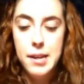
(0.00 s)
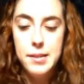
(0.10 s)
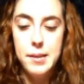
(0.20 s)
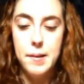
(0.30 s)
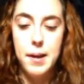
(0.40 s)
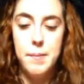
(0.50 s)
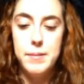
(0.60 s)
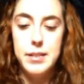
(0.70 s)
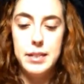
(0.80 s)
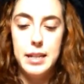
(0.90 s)
So I'm
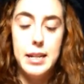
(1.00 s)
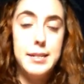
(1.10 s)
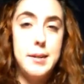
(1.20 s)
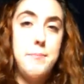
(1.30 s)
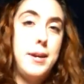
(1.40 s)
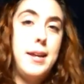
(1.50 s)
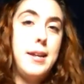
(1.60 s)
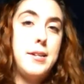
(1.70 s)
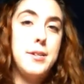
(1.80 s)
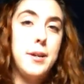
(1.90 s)
just gonna jump in
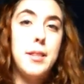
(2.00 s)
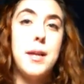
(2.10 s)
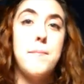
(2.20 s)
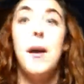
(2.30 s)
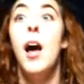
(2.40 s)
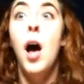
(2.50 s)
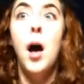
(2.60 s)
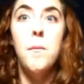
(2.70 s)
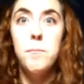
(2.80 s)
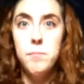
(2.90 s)
and show you them.
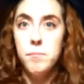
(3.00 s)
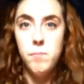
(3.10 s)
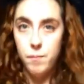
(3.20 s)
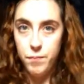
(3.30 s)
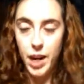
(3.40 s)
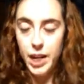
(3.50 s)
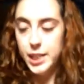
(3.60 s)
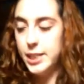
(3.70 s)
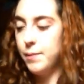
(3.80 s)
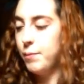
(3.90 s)
But
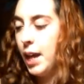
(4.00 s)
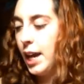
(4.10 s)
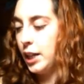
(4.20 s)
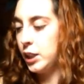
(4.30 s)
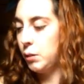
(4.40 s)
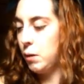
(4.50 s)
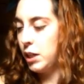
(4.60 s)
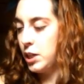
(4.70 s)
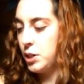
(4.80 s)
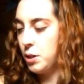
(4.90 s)
first, I actually
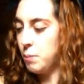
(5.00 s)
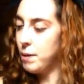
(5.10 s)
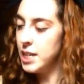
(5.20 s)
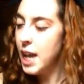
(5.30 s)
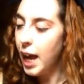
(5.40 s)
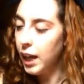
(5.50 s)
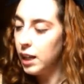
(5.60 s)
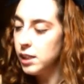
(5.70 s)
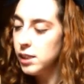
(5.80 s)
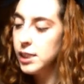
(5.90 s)
wanted to show you my
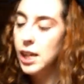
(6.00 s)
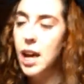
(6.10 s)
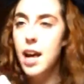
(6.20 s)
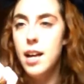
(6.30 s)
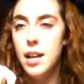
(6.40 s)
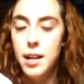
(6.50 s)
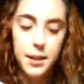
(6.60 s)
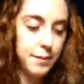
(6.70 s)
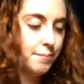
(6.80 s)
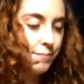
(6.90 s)
nails.
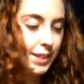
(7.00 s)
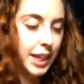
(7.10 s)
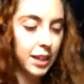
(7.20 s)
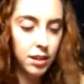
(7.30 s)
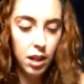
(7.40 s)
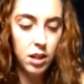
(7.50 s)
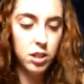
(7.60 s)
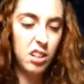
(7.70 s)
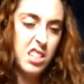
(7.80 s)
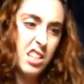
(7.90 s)
I'll
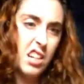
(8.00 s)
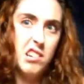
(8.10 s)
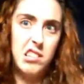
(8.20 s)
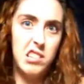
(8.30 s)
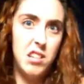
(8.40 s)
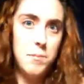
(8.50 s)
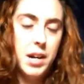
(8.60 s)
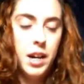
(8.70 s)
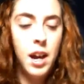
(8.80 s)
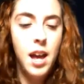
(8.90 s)
show you this hand, it looks a little
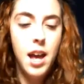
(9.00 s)
better.